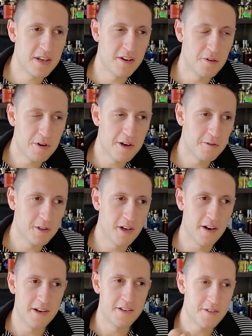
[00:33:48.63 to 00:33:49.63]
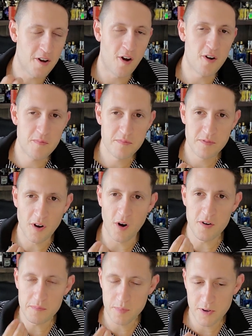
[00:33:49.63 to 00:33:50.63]
You know, Guerlain is art
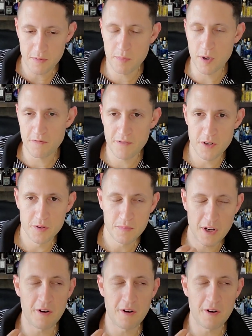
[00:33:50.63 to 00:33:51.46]
art per perfume.